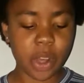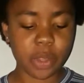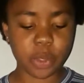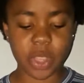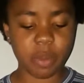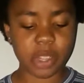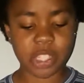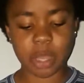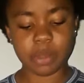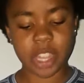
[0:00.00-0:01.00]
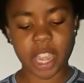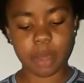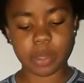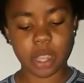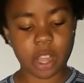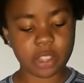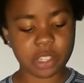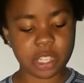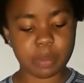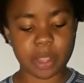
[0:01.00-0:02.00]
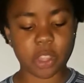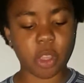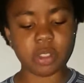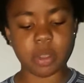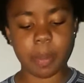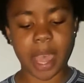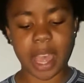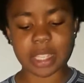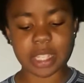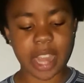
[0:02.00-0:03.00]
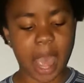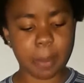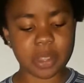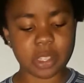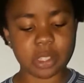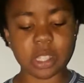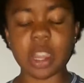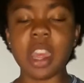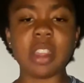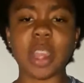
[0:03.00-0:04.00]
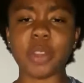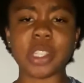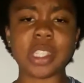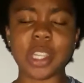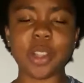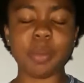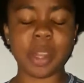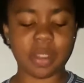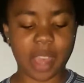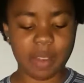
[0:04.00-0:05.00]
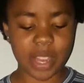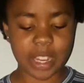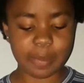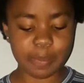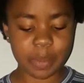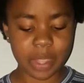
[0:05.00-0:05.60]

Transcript: Although they were sometimes haunted by the ghosts of past inhabitants, they were still a bit of heaven.